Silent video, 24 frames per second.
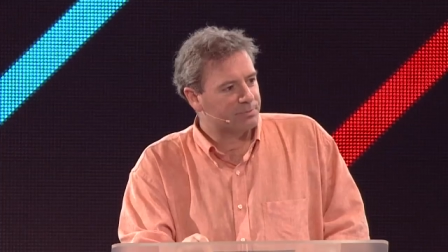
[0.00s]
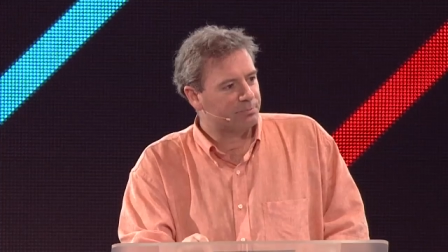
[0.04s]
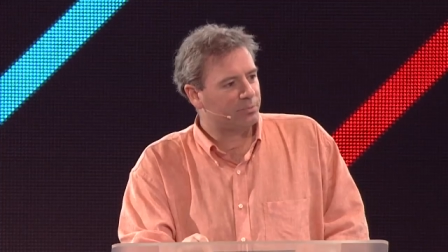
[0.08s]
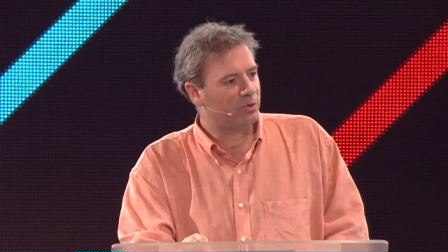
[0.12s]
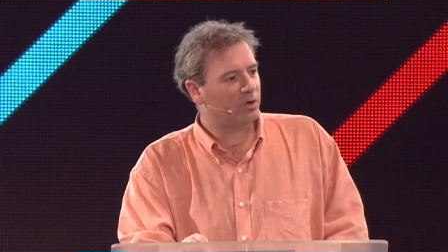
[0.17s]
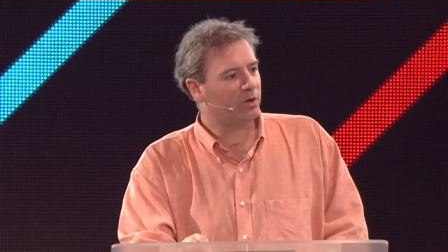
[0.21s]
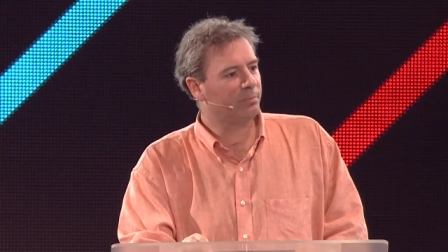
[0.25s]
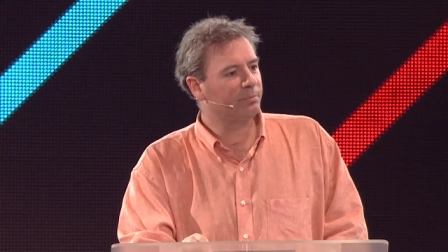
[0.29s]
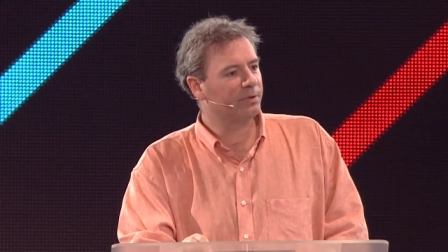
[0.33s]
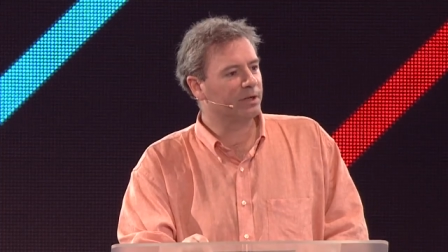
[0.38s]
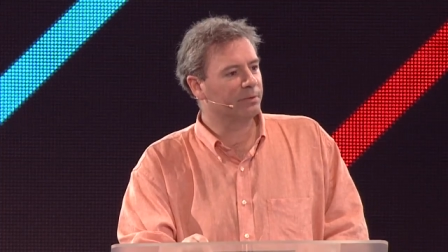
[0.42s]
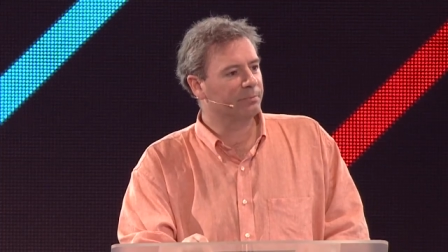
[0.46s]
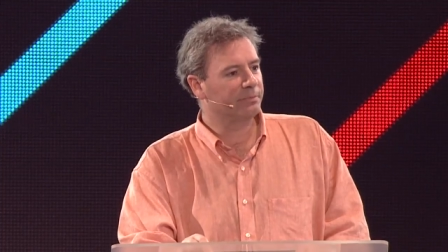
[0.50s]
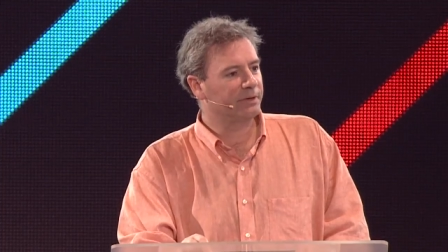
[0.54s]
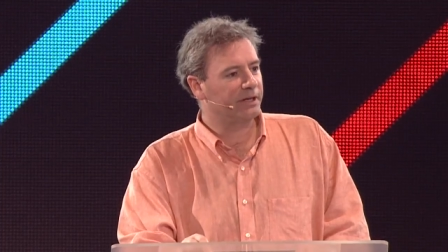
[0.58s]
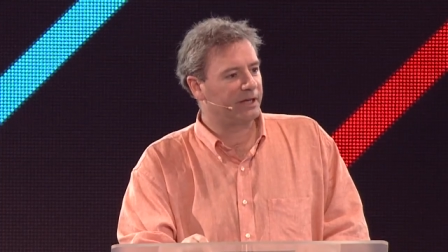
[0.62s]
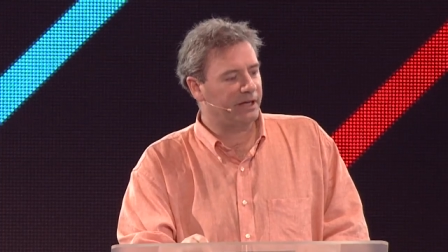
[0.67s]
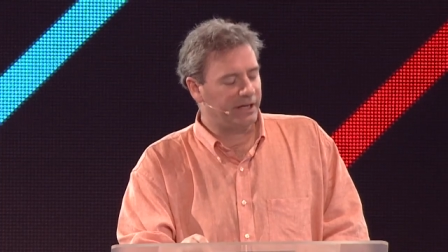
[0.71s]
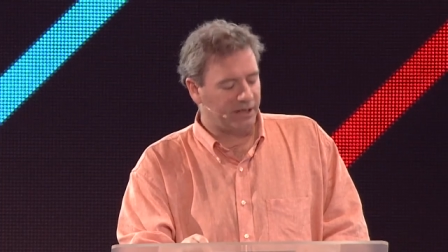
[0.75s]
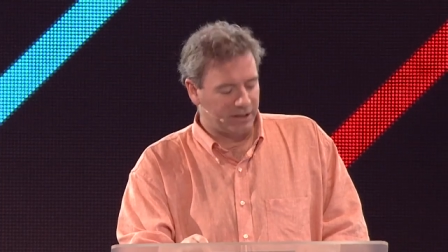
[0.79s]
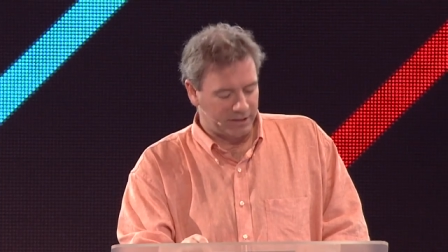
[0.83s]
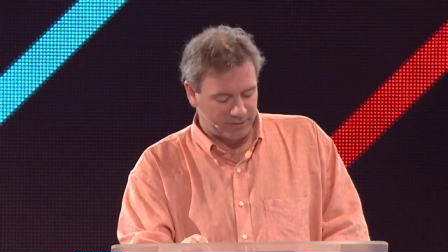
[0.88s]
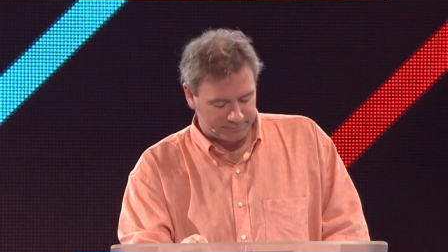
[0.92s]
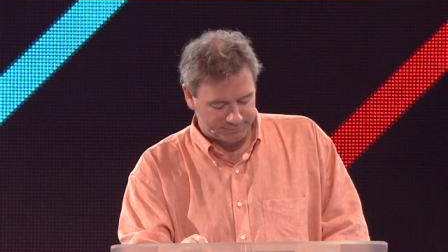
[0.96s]
a problem
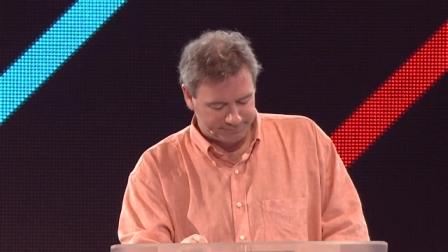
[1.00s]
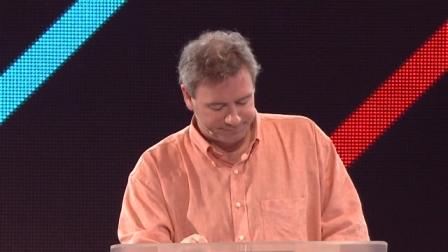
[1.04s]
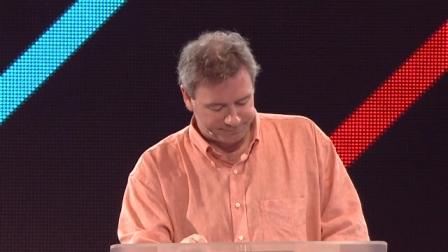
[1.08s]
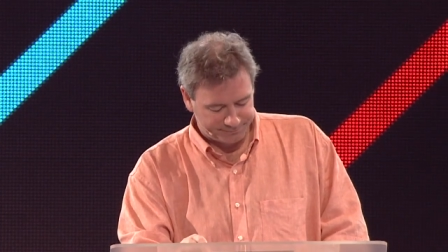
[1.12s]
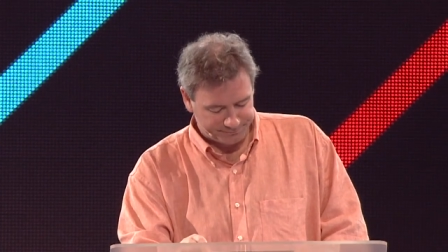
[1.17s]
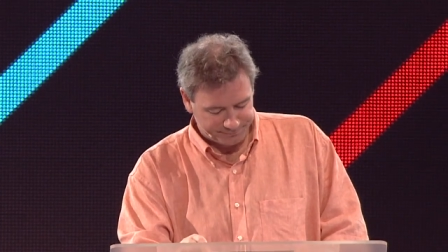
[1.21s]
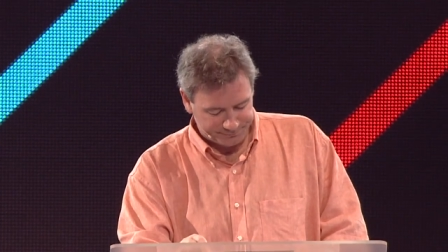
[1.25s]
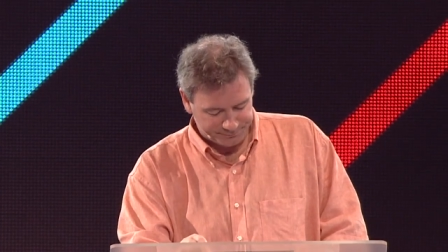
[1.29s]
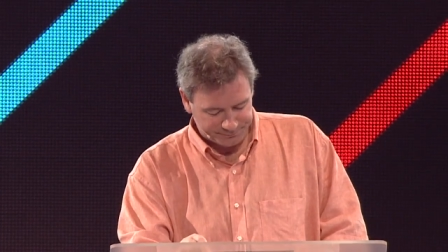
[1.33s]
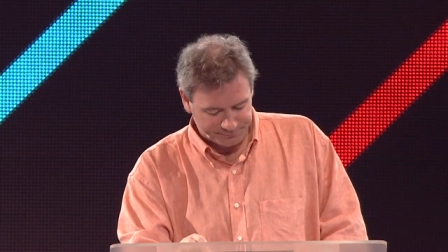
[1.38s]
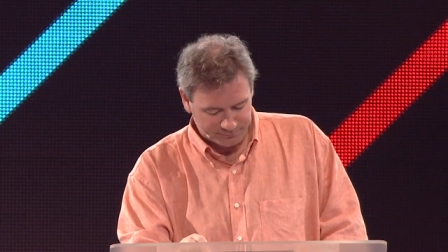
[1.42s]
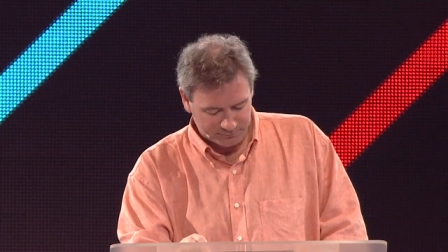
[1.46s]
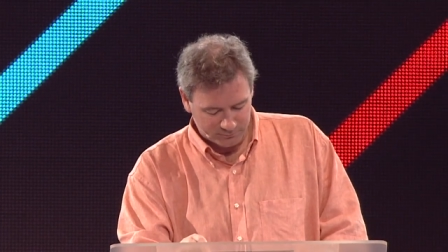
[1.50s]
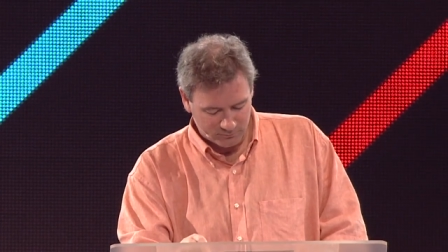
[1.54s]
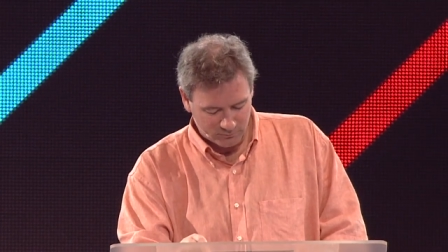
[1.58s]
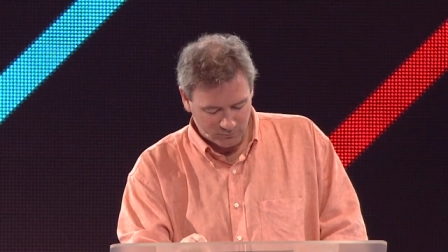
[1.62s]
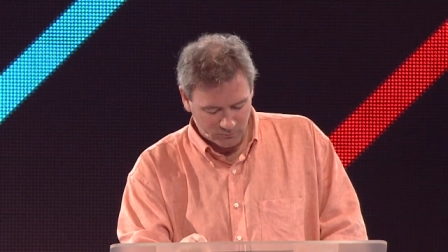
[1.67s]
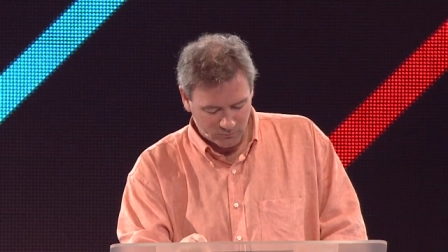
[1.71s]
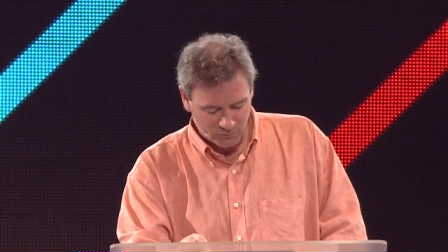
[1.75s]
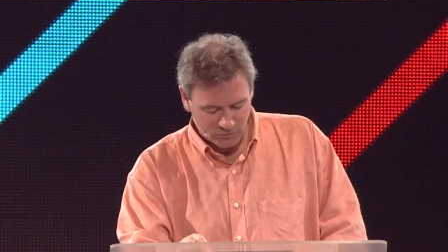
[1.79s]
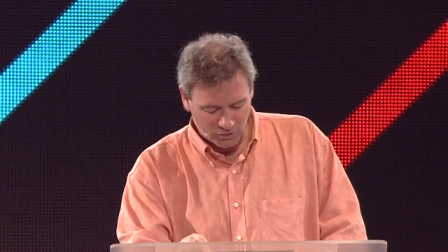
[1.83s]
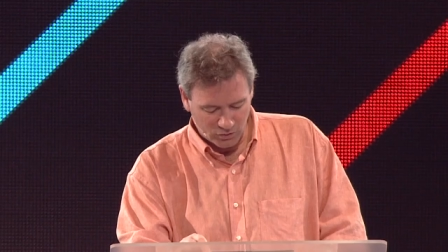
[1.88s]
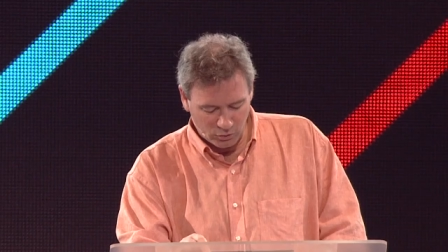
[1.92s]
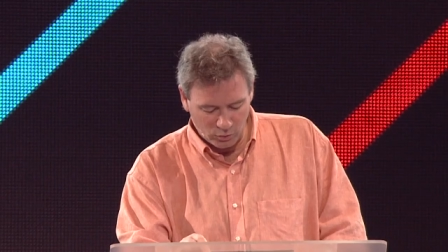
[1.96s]
here.
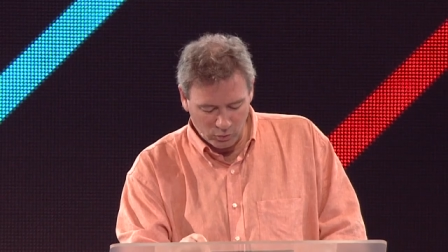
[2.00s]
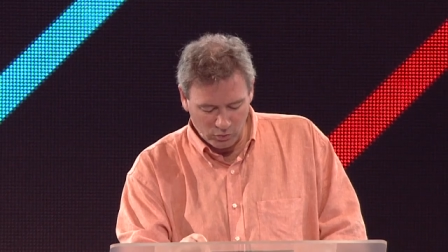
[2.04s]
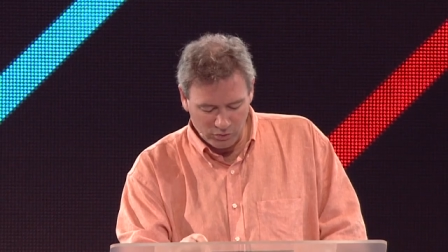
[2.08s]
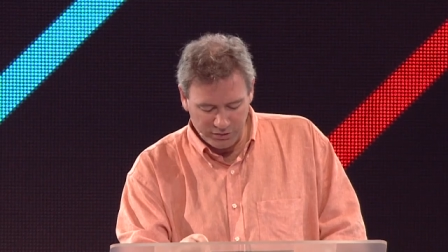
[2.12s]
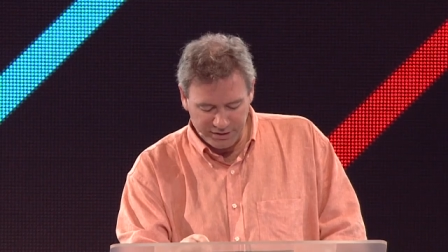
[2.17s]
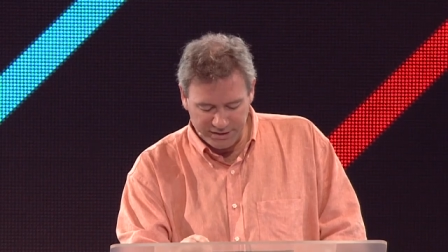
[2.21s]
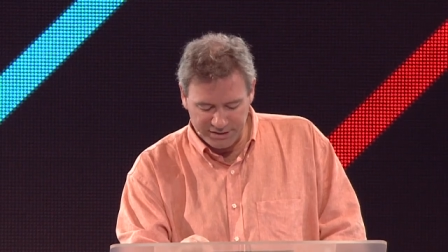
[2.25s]
All